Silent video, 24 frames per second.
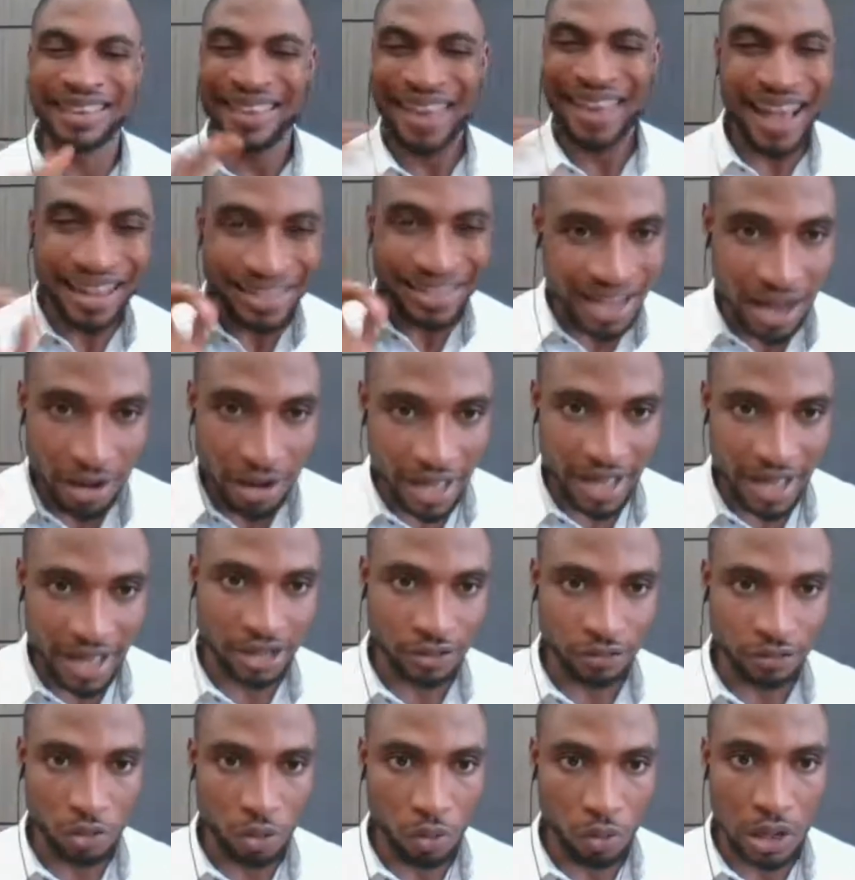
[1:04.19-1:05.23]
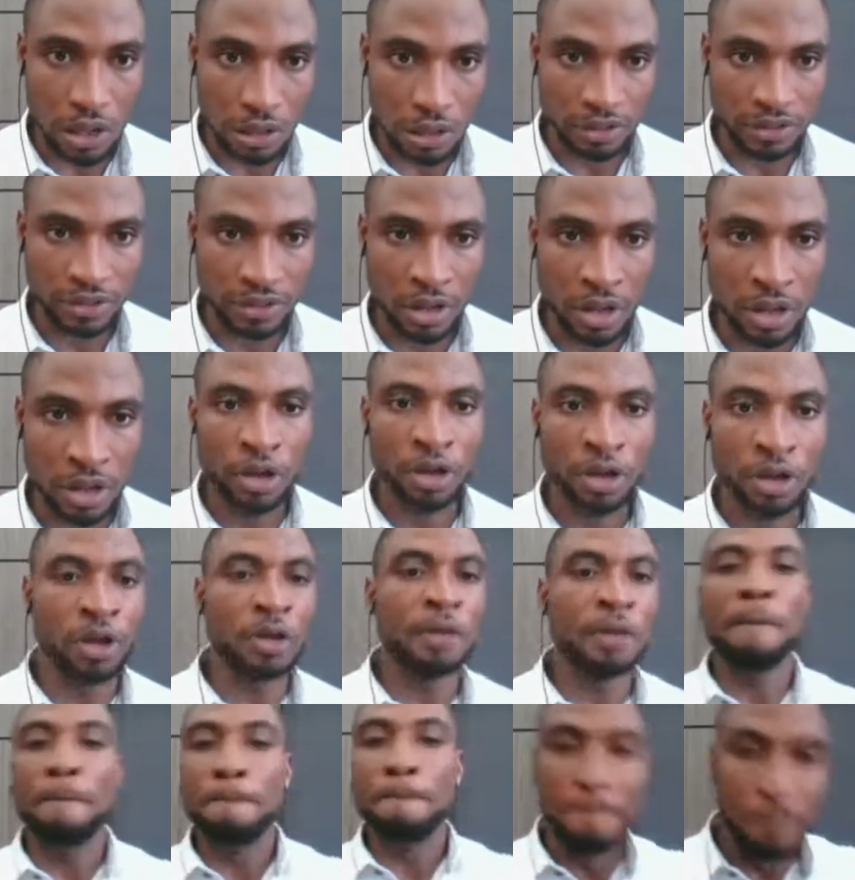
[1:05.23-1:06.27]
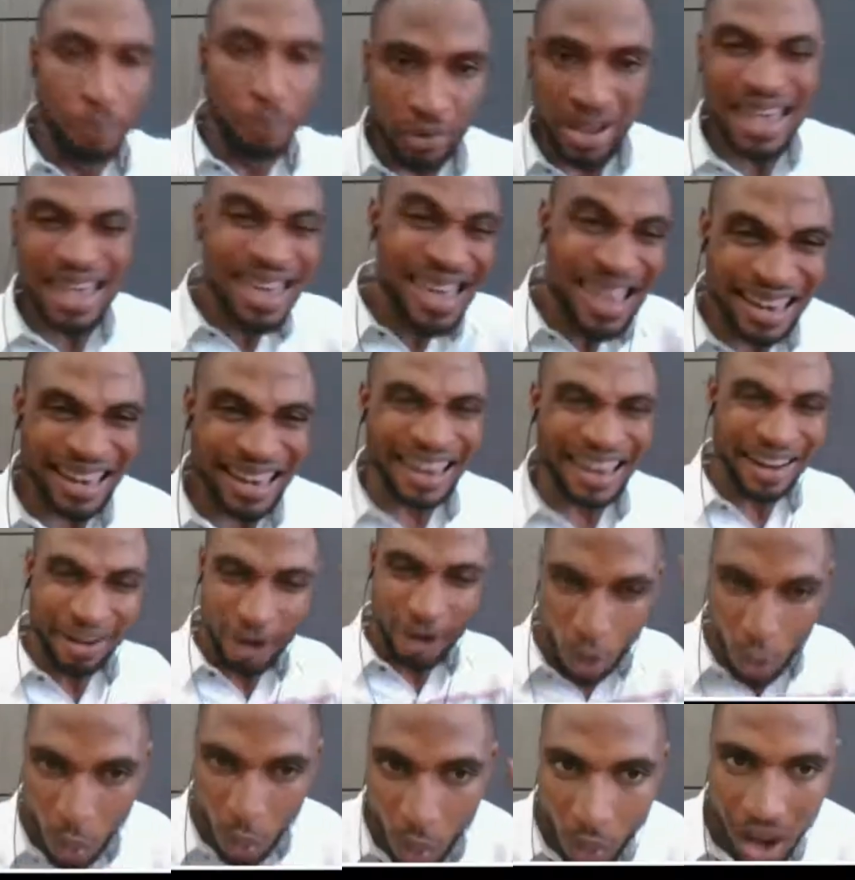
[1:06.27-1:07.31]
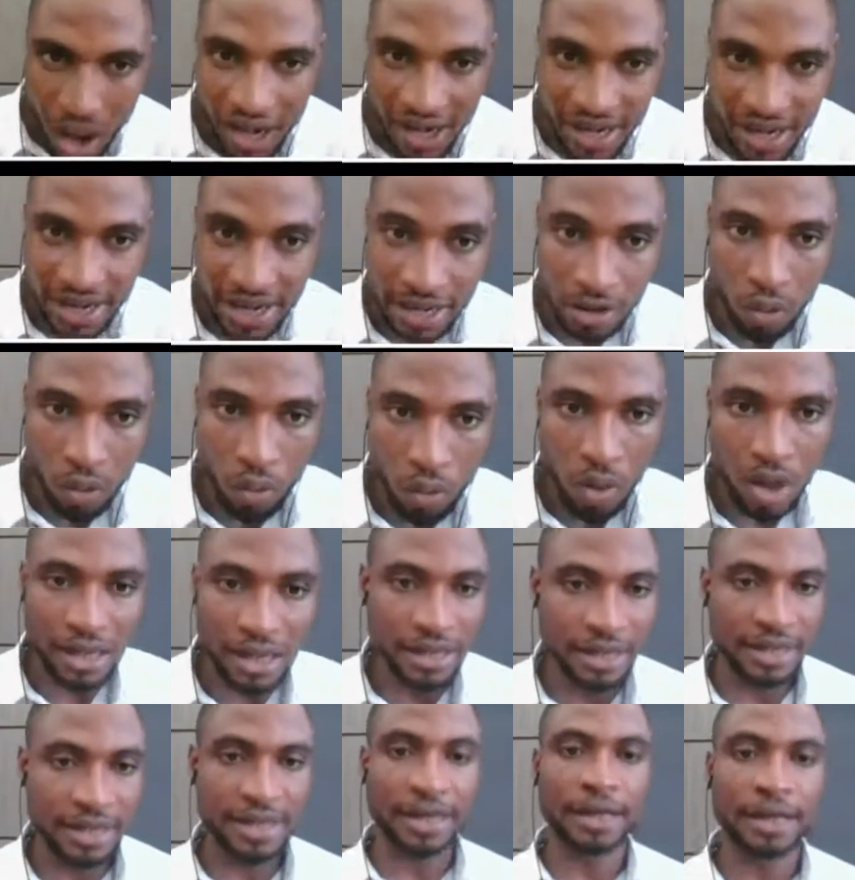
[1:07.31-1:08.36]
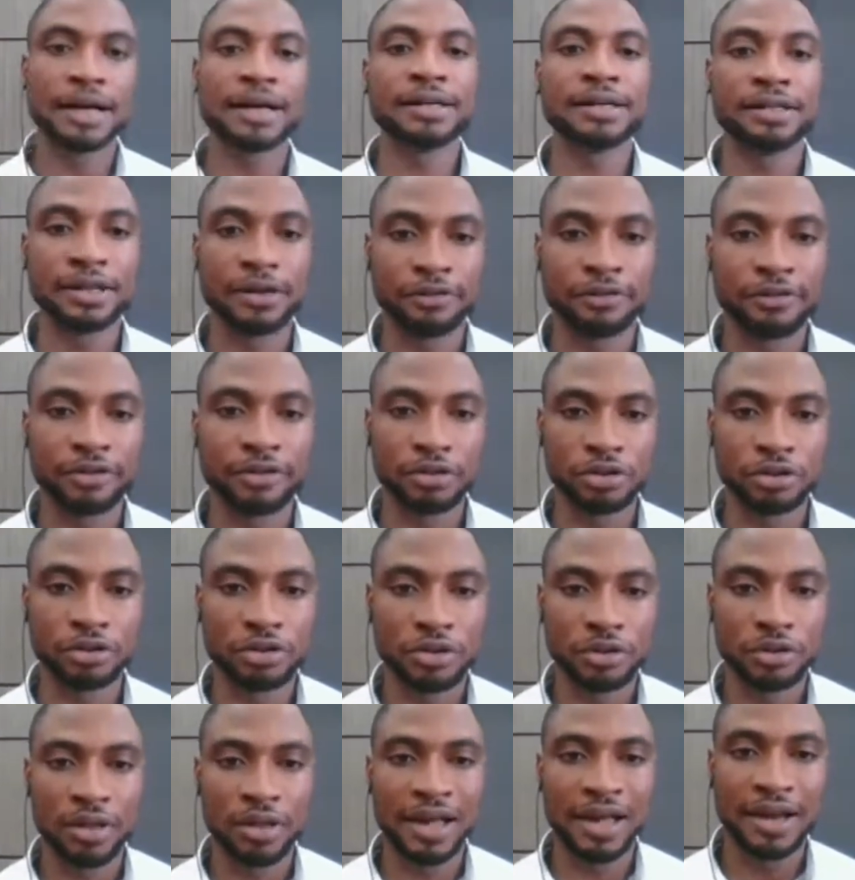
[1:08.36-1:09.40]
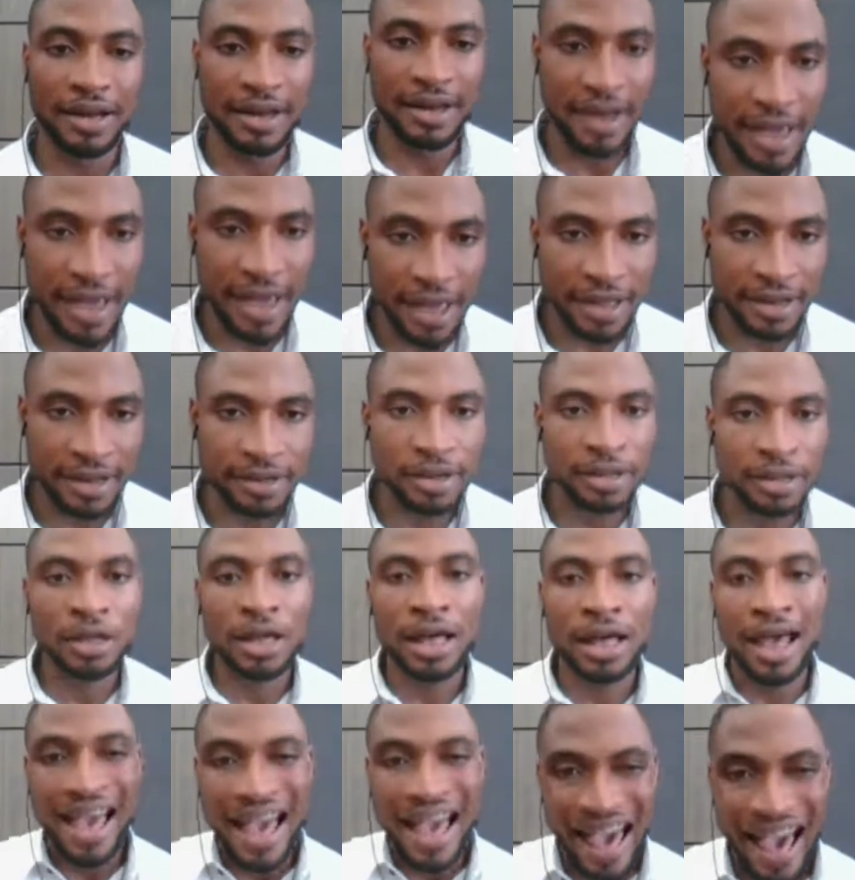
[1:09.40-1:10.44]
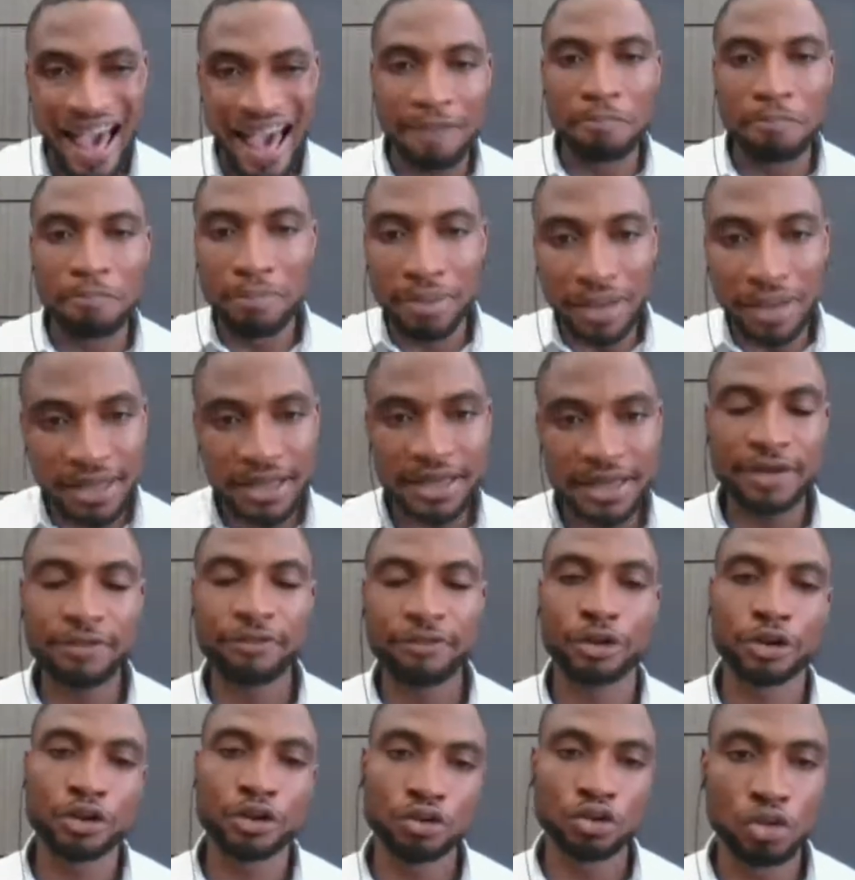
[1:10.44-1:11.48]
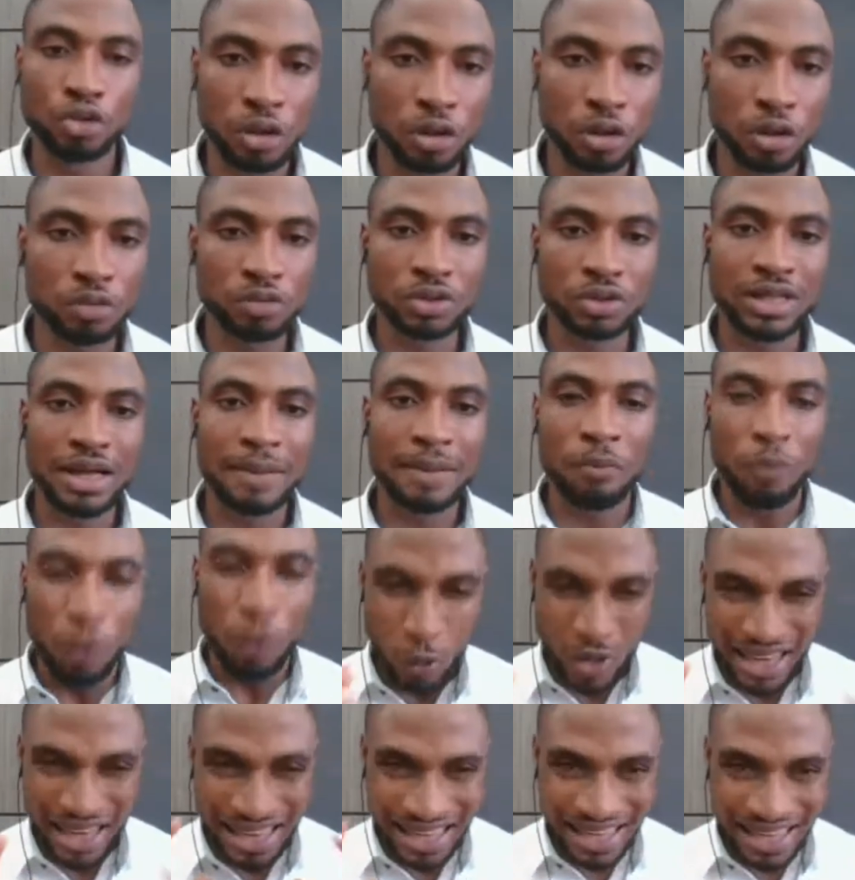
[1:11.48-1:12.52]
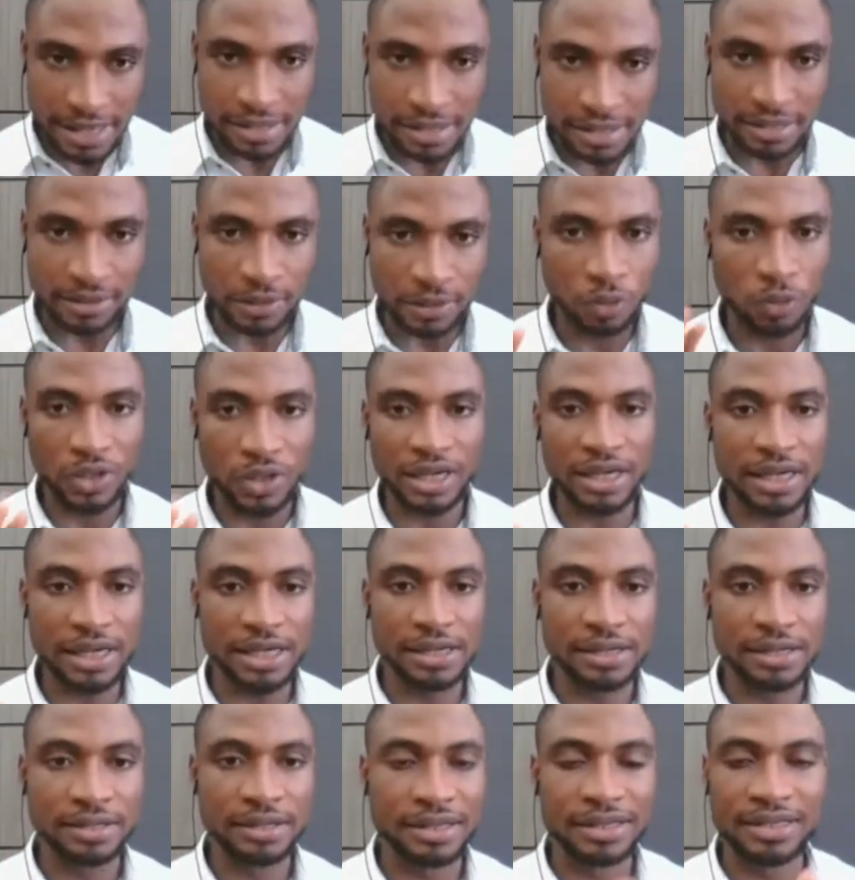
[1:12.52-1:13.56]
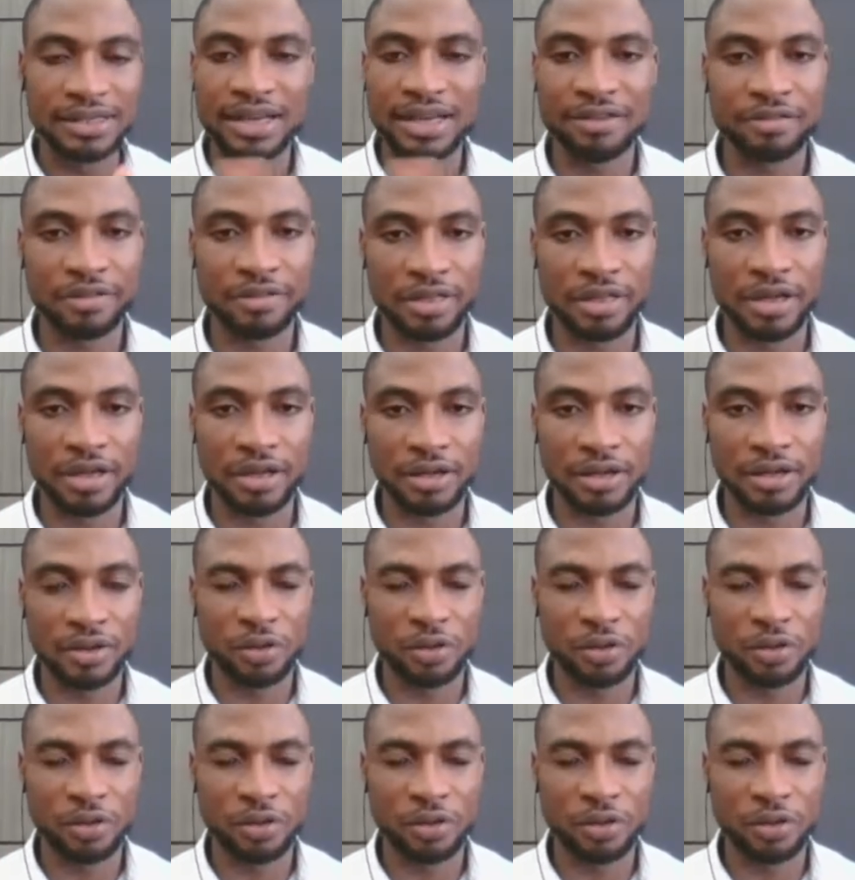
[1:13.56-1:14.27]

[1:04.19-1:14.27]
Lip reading: That's how cash flow works. Bringing in quality clientele first, and then ability for you to close them with ease is everything.